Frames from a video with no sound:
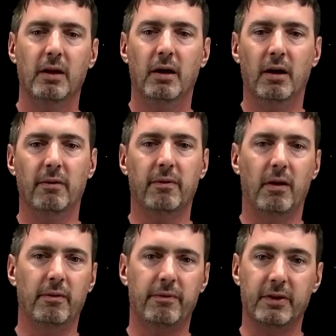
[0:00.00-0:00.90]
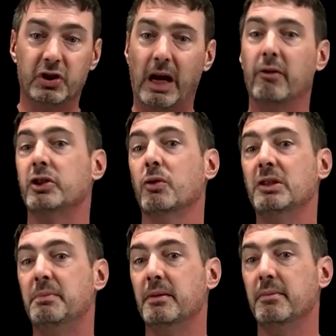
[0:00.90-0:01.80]
of the challenge has always
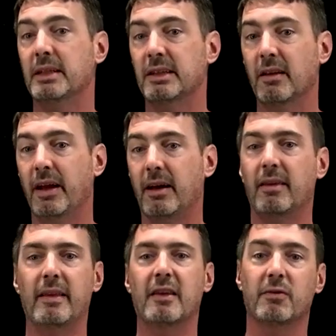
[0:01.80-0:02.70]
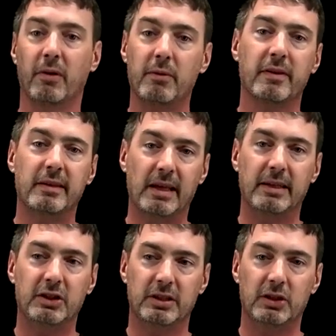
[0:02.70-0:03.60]
been mixing length, and that's really what the
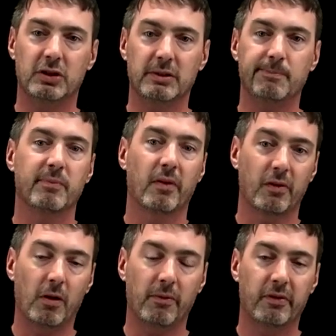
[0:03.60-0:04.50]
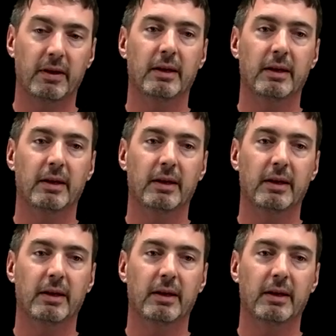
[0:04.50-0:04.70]
detonation engine solves.